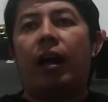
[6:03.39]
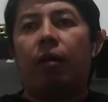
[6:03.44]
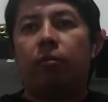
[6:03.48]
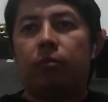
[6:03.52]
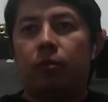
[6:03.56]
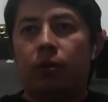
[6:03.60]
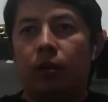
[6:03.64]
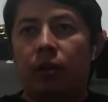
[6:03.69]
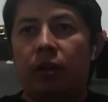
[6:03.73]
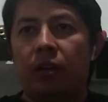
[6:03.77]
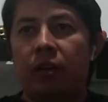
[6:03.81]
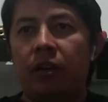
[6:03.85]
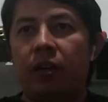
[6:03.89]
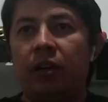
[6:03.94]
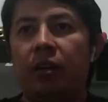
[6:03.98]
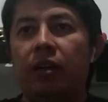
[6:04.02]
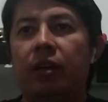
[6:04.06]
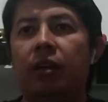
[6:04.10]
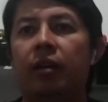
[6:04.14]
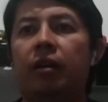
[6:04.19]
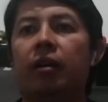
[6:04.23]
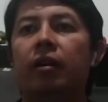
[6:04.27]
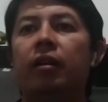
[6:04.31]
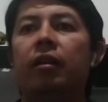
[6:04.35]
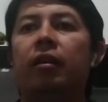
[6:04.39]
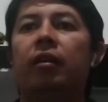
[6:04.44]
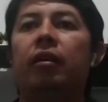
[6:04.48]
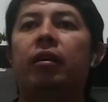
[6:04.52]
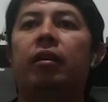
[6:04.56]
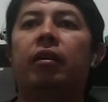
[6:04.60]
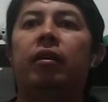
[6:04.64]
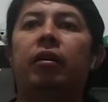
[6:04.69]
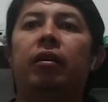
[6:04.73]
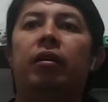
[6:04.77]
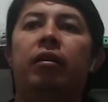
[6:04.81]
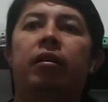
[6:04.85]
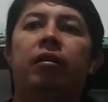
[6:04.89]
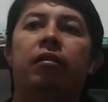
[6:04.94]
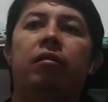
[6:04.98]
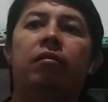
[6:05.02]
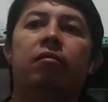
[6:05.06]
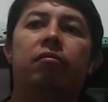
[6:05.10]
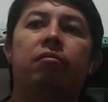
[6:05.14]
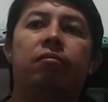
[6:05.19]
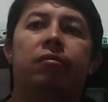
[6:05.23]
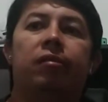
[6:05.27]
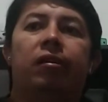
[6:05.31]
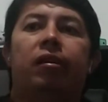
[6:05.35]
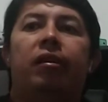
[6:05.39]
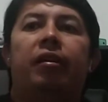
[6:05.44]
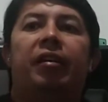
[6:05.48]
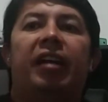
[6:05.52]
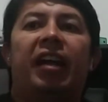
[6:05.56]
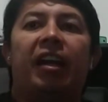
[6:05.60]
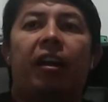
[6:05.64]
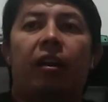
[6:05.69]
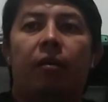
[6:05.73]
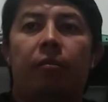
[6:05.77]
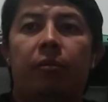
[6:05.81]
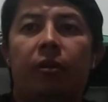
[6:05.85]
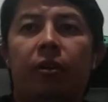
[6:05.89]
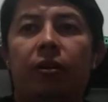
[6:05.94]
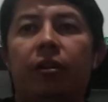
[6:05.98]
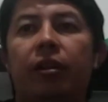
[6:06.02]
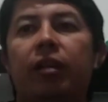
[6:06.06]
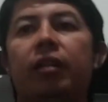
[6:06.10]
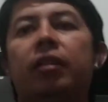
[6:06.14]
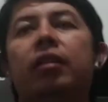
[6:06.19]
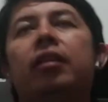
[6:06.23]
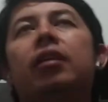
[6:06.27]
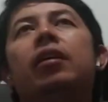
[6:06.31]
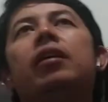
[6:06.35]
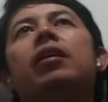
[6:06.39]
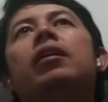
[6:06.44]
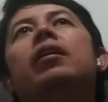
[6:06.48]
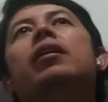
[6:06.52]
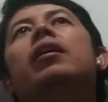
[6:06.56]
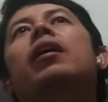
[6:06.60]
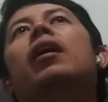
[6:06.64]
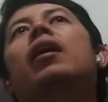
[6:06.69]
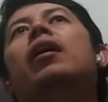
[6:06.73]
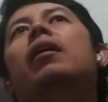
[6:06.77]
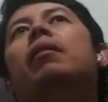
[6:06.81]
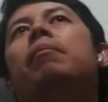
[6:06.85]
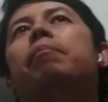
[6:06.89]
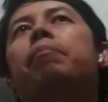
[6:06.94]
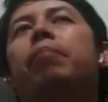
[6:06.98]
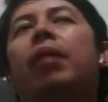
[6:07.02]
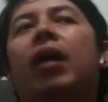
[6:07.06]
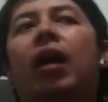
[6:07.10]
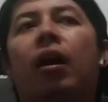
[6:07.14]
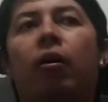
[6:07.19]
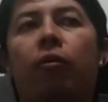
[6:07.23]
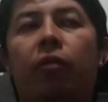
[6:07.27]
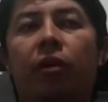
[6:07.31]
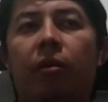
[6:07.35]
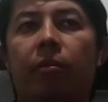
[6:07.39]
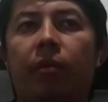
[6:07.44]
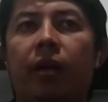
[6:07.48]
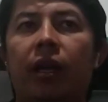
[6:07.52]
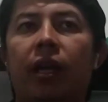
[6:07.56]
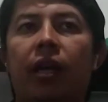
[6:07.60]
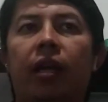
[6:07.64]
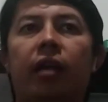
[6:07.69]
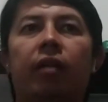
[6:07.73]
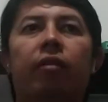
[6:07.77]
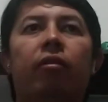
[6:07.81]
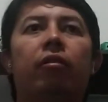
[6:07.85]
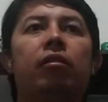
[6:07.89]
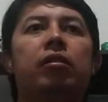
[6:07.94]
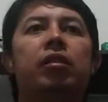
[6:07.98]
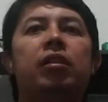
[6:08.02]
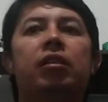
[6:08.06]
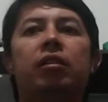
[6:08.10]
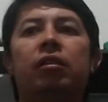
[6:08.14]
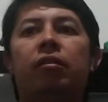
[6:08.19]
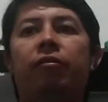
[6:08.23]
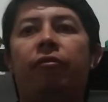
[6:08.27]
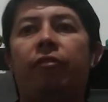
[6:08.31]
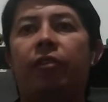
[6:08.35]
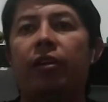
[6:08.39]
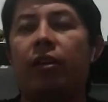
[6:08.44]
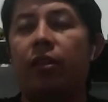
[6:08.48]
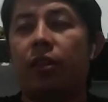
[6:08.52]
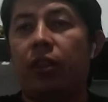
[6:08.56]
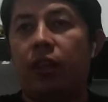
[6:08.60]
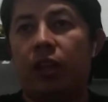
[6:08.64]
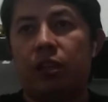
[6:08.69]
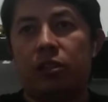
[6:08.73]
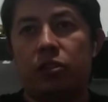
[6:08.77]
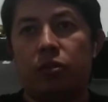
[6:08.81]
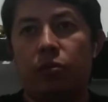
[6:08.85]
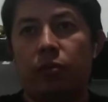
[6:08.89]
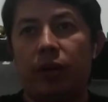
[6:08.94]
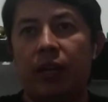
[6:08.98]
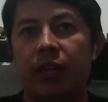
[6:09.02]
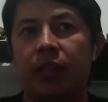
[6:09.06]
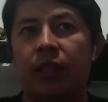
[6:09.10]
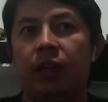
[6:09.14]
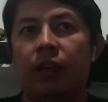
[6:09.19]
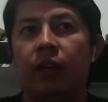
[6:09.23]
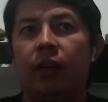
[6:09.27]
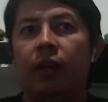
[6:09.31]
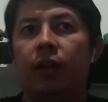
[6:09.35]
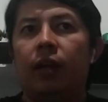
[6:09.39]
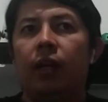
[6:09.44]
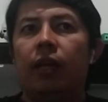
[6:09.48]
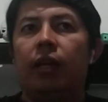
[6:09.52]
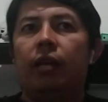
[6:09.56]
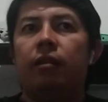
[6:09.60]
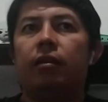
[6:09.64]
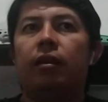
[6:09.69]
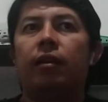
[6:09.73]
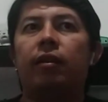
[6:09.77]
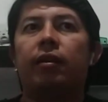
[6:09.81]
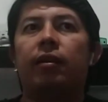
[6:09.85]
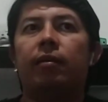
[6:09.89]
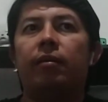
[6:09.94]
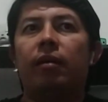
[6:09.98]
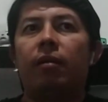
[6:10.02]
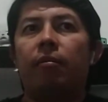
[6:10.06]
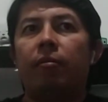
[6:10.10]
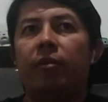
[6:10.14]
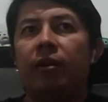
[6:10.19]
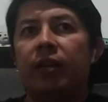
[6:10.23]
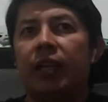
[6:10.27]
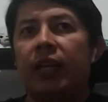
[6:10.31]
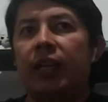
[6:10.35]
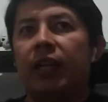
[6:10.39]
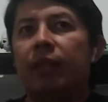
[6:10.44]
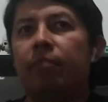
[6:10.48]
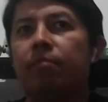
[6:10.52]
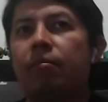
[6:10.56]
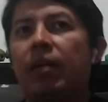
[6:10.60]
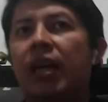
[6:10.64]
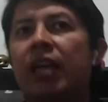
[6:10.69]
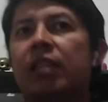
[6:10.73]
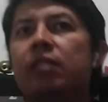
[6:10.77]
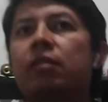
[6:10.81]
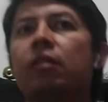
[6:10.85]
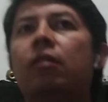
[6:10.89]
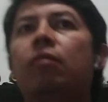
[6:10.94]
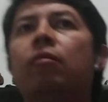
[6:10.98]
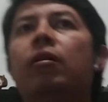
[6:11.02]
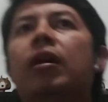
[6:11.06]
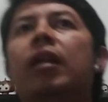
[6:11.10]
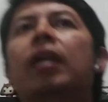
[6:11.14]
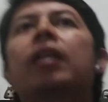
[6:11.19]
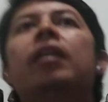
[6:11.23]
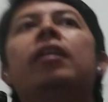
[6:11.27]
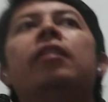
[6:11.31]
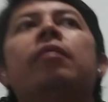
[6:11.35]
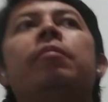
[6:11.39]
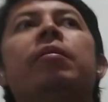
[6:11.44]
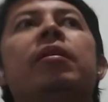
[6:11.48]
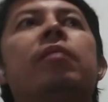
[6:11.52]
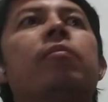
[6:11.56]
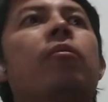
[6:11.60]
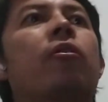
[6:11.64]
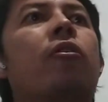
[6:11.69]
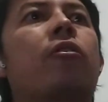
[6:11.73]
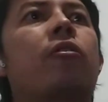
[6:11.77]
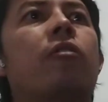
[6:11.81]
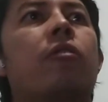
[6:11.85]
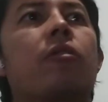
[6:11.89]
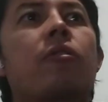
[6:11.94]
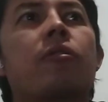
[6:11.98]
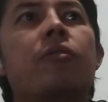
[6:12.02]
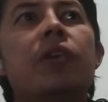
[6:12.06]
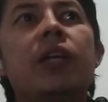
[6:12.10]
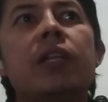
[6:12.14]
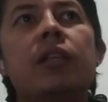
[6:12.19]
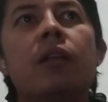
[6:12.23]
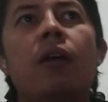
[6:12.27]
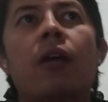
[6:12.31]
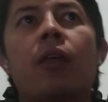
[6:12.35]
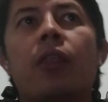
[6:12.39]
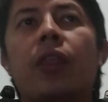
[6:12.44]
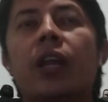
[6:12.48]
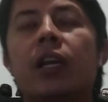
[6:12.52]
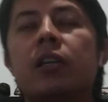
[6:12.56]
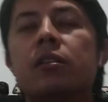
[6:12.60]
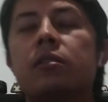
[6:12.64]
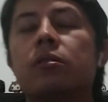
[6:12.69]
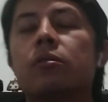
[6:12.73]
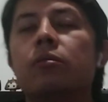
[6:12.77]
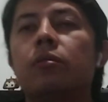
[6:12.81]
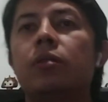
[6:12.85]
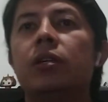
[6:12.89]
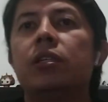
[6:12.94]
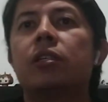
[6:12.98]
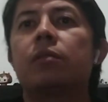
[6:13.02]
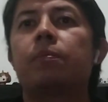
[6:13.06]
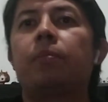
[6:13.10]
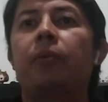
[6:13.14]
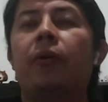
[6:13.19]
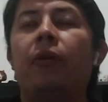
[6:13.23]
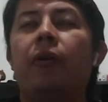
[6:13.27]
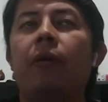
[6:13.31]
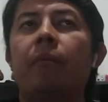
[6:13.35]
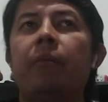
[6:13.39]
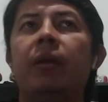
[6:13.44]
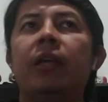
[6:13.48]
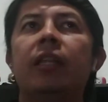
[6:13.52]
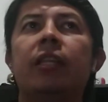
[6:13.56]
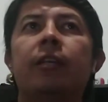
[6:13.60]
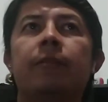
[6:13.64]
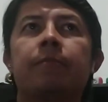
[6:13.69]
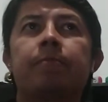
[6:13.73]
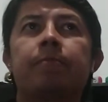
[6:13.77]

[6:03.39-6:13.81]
to learn in community, empowerment, all these different things, right? That remember that in Maslow are a little bit more concrete thanks to his pyramid,